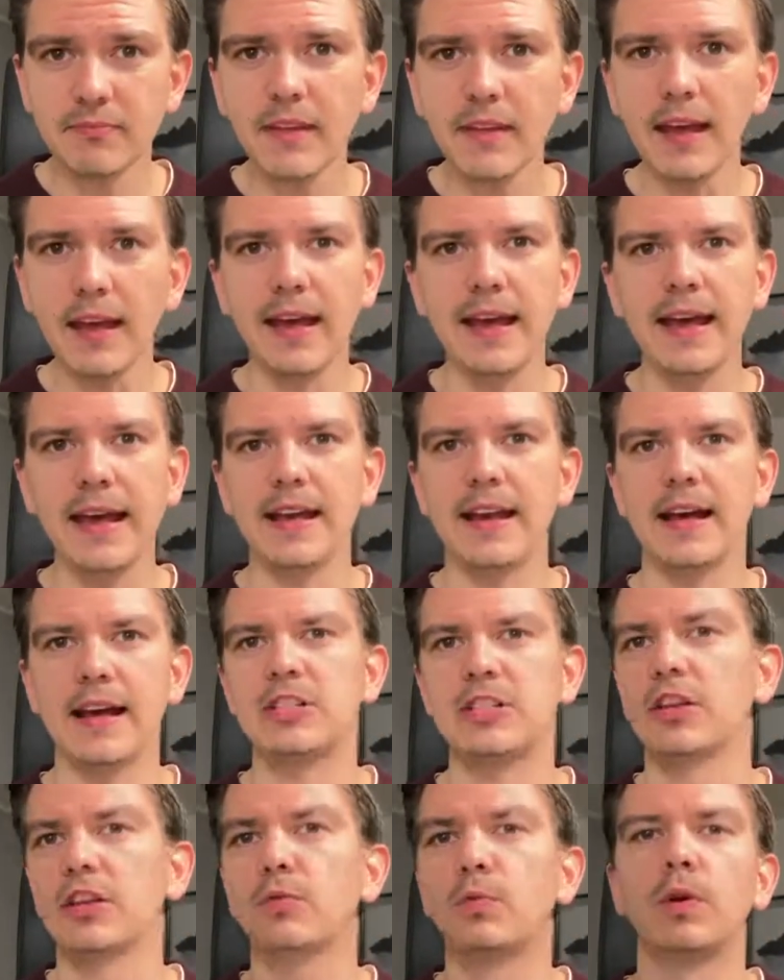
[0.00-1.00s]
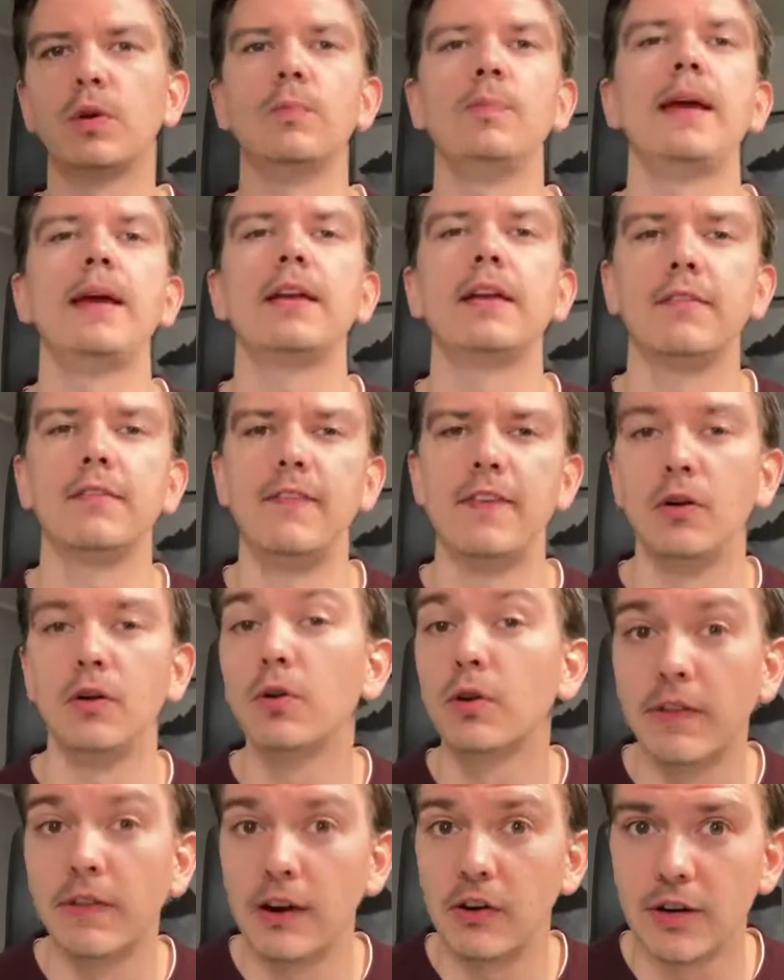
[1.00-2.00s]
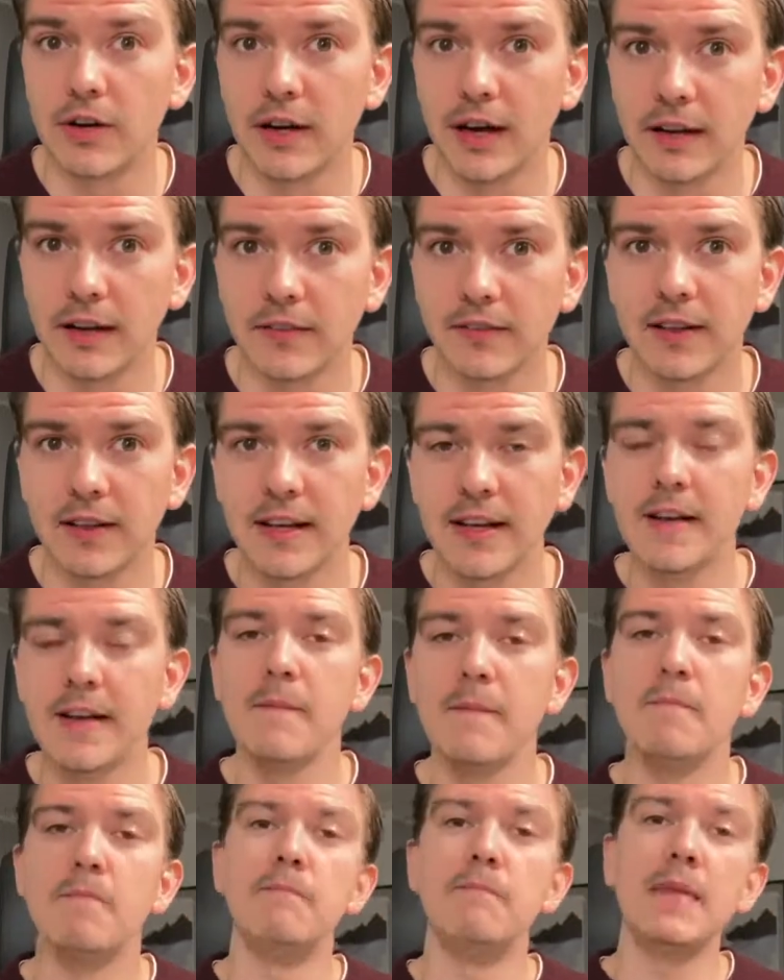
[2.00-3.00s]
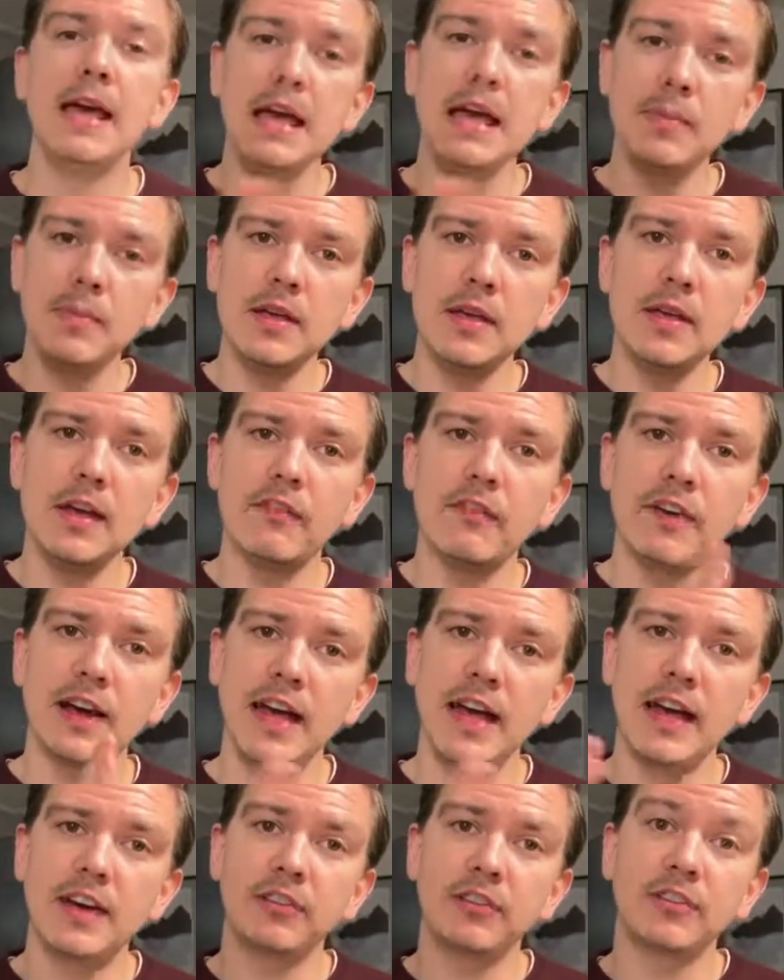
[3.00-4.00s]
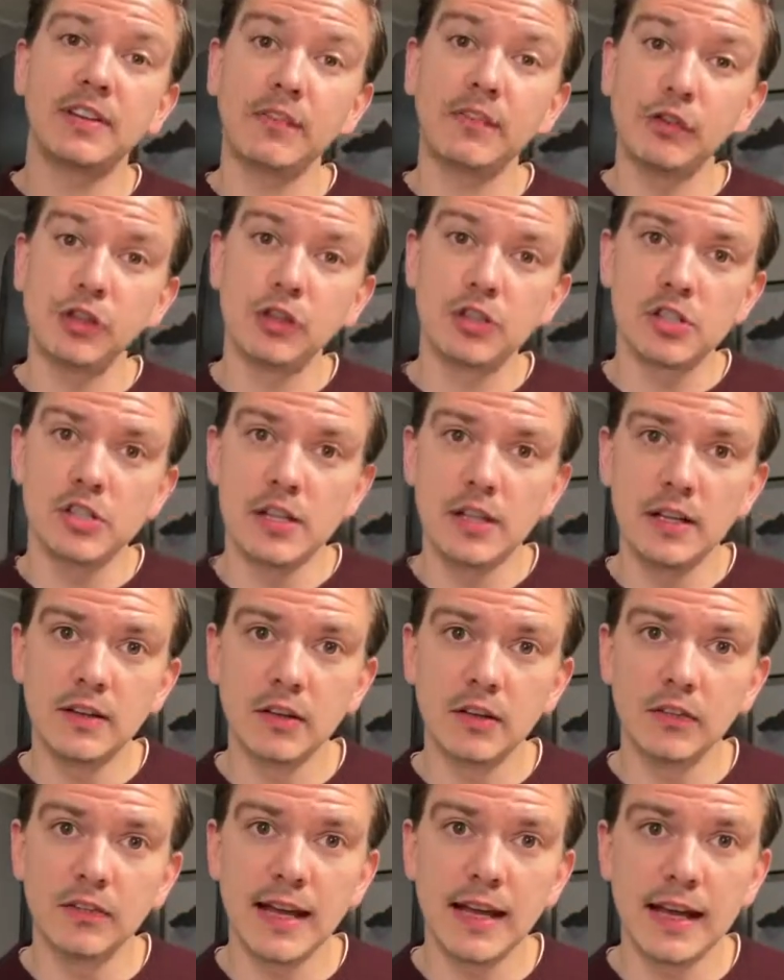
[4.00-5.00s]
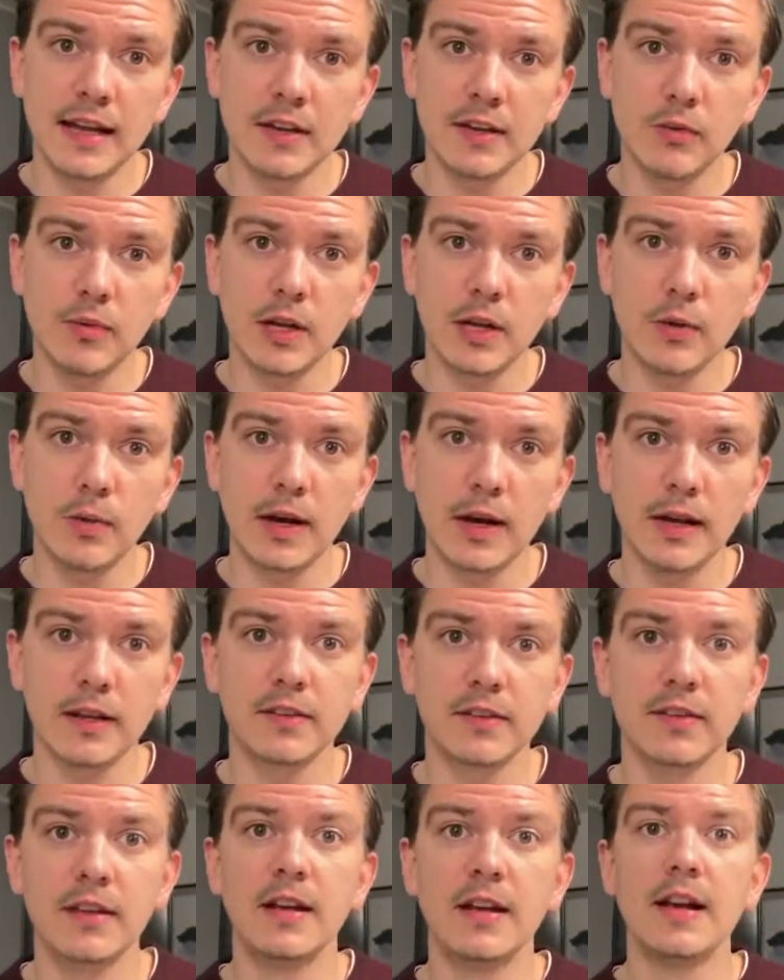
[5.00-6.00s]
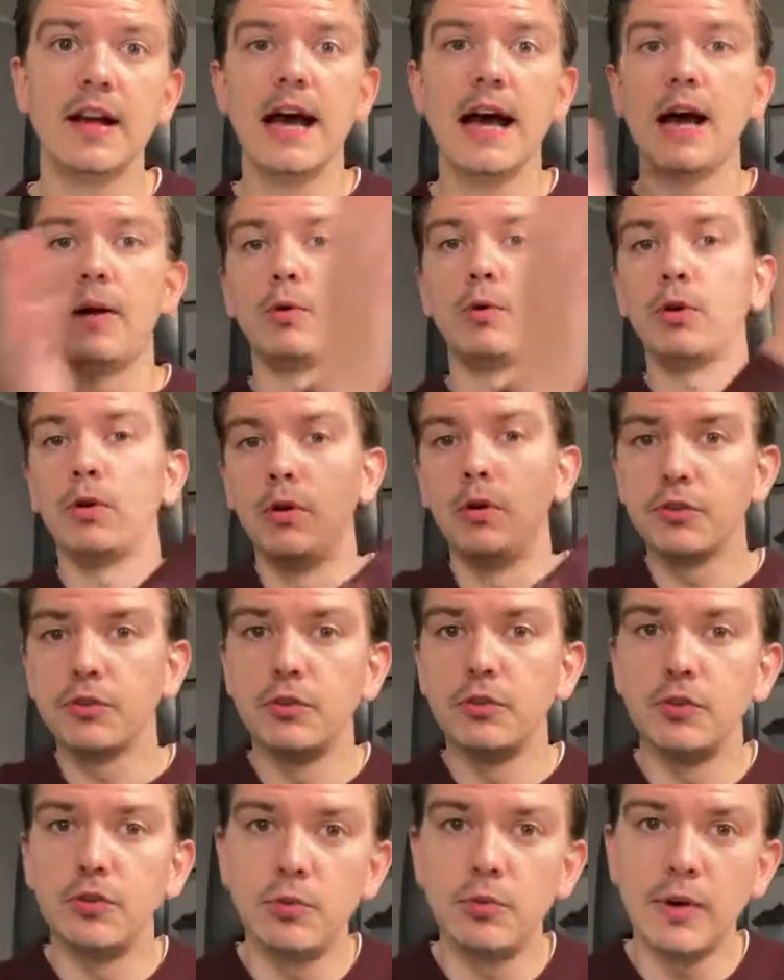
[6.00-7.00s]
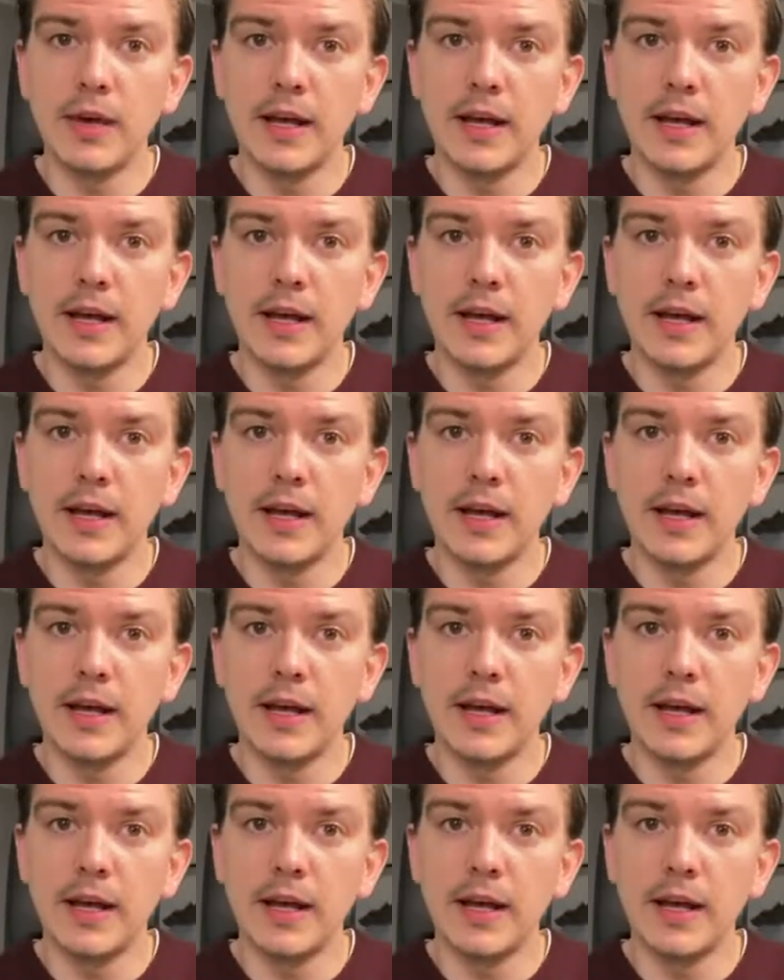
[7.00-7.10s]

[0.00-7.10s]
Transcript: and I just would make it look very nice. Maybe if I have several sheets of data requests, I would also do a